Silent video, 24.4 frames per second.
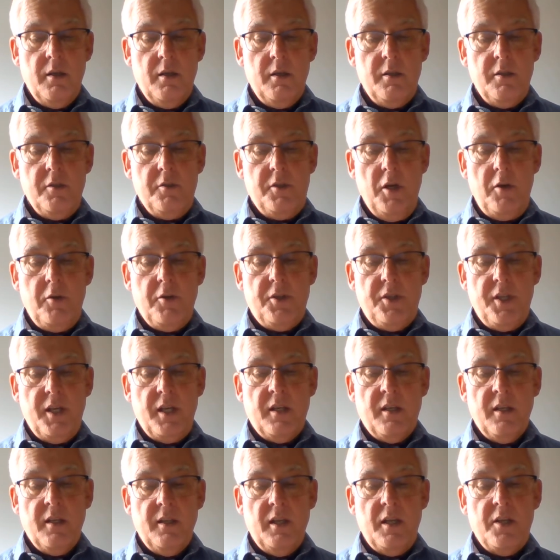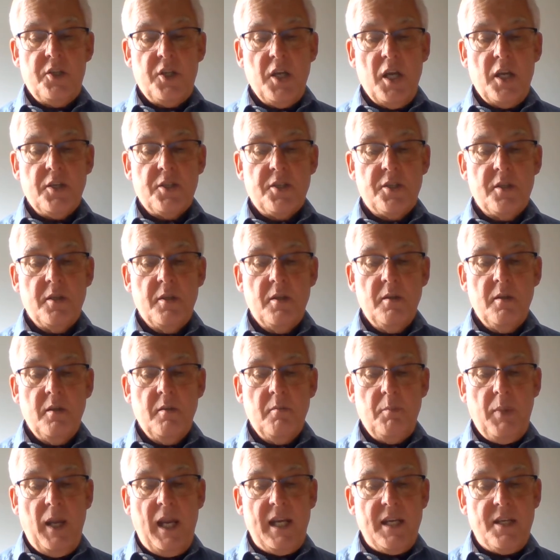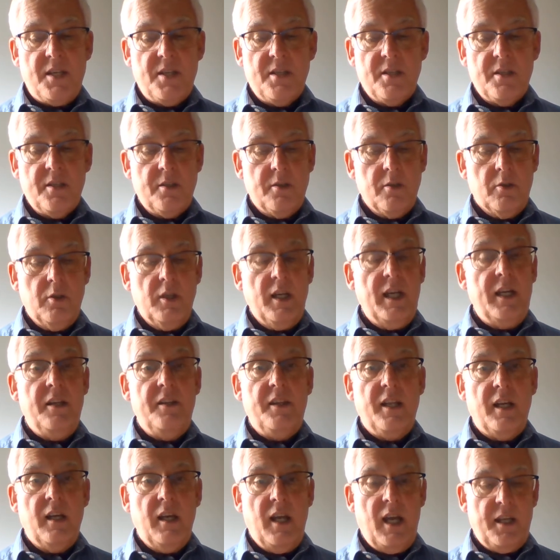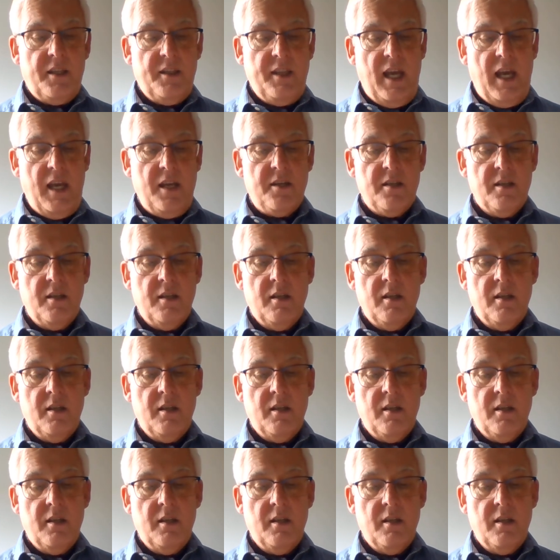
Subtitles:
you don't think they're just paste or anything like that?